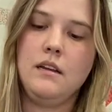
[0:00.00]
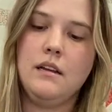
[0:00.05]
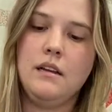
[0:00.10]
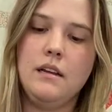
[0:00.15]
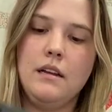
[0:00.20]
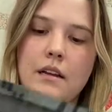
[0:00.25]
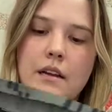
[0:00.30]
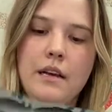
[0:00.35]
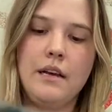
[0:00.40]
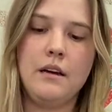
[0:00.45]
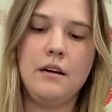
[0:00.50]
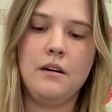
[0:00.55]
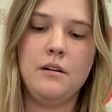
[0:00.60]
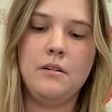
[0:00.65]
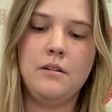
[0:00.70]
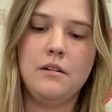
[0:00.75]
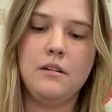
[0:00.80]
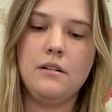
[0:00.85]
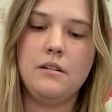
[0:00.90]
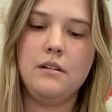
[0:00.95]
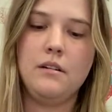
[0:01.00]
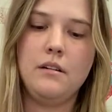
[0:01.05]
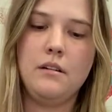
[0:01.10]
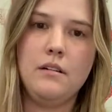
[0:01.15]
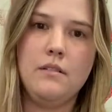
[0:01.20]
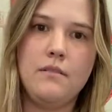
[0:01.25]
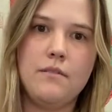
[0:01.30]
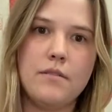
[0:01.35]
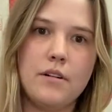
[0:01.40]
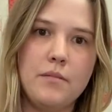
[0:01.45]
Now,
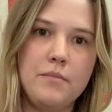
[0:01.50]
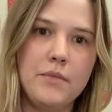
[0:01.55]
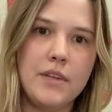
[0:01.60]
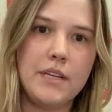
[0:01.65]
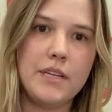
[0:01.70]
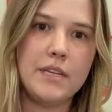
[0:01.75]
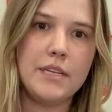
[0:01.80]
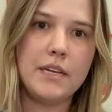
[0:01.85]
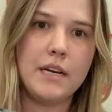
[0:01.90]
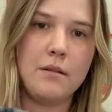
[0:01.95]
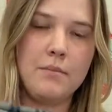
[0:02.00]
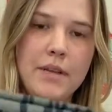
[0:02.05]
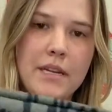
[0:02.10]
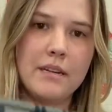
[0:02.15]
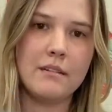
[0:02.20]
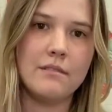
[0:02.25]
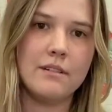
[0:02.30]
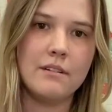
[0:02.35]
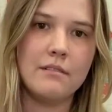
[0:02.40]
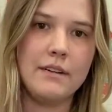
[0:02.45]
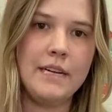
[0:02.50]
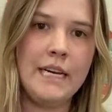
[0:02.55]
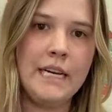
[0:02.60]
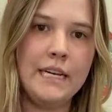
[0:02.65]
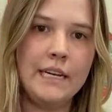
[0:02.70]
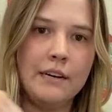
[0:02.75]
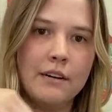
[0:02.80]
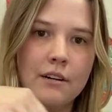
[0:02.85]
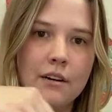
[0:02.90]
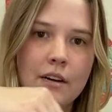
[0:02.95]
from this step, it's a little
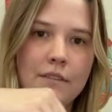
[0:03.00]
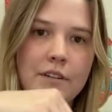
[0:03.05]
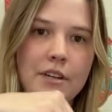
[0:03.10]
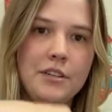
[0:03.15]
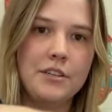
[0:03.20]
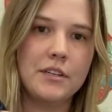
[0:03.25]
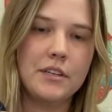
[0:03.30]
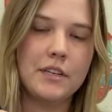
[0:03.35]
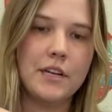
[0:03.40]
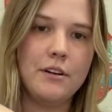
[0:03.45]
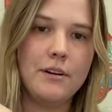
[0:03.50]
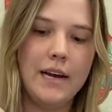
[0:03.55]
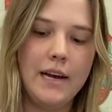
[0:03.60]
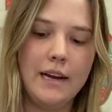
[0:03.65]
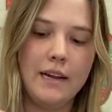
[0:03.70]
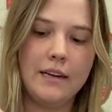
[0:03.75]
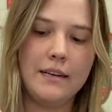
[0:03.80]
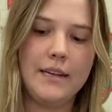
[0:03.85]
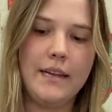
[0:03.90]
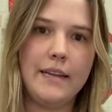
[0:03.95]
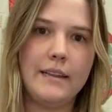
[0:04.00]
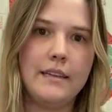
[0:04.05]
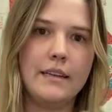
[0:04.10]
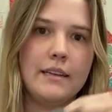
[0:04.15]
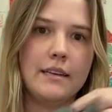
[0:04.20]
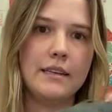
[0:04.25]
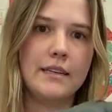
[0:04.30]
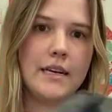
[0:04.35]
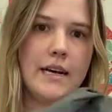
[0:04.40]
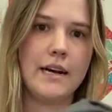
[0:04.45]
easier if you just go ahead and take
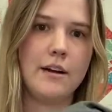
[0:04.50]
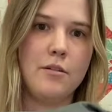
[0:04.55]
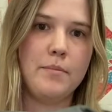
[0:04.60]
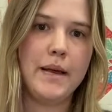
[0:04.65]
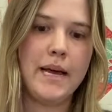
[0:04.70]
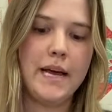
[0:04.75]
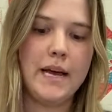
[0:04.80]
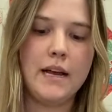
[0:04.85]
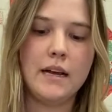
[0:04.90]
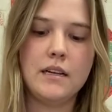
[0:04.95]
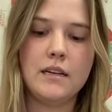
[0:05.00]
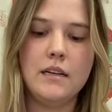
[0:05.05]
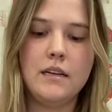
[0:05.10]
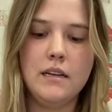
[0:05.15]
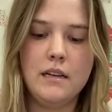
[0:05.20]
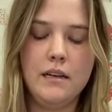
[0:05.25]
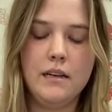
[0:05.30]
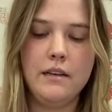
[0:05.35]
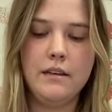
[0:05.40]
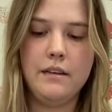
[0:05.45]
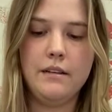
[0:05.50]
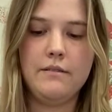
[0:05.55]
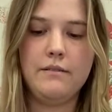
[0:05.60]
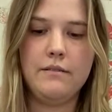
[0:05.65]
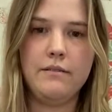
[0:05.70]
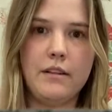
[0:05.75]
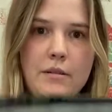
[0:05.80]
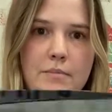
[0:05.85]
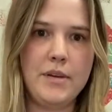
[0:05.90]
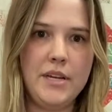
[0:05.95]
this entire bag,
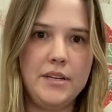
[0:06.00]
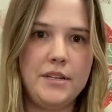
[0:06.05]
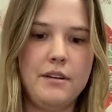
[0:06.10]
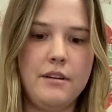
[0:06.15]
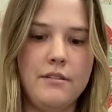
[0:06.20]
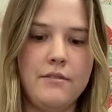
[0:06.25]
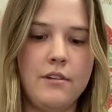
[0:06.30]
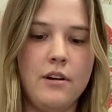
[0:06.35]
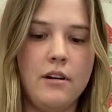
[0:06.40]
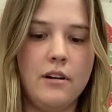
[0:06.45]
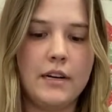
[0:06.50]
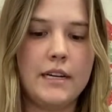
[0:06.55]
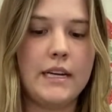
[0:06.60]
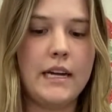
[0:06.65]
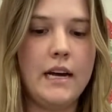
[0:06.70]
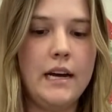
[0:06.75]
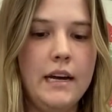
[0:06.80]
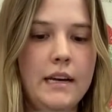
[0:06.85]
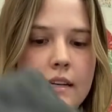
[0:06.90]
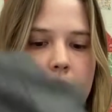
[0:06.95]
flip it to the wrong side